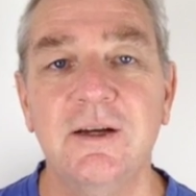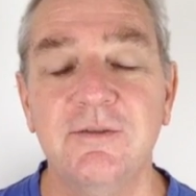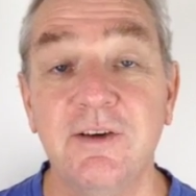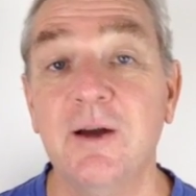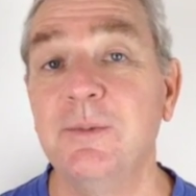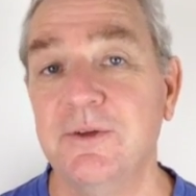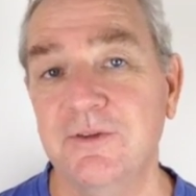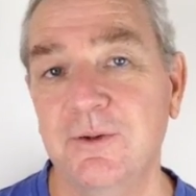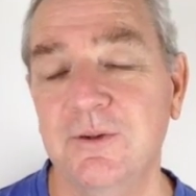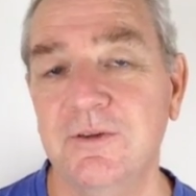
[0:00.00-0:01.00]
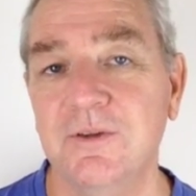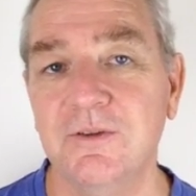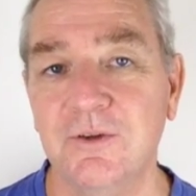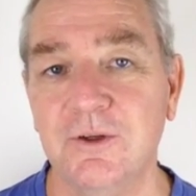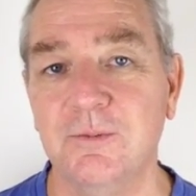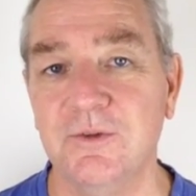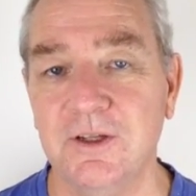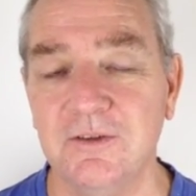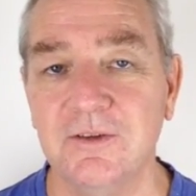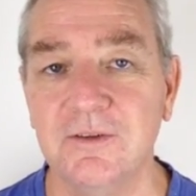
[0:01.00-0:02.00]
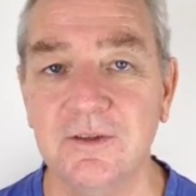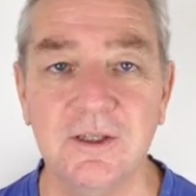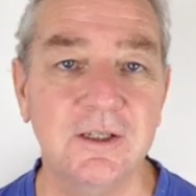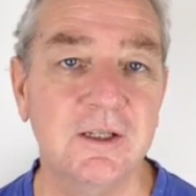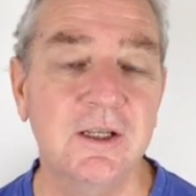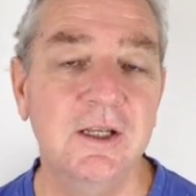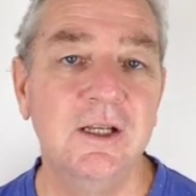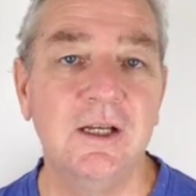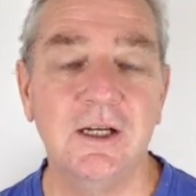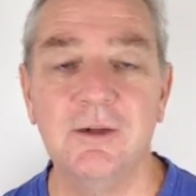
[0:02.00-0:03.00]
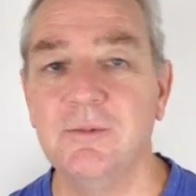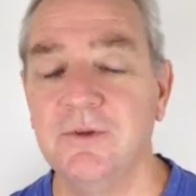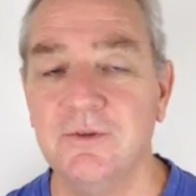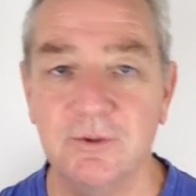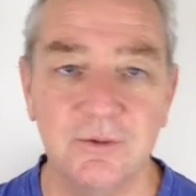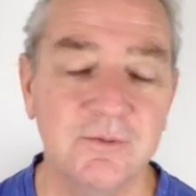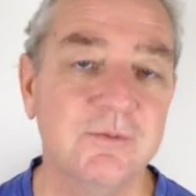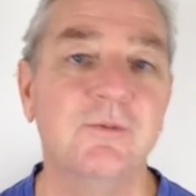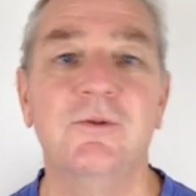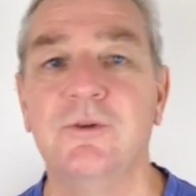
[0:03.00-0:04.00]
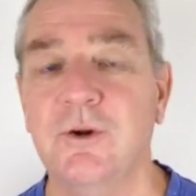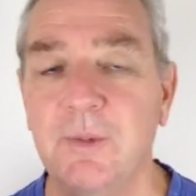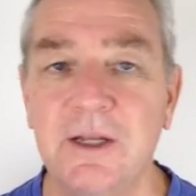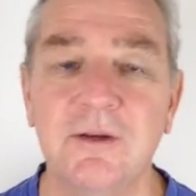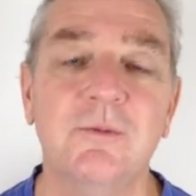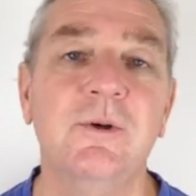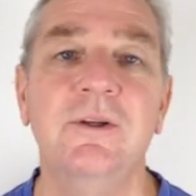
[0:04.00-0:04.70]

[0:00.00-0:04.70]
far better suited to the circumstances than the sort of traumatic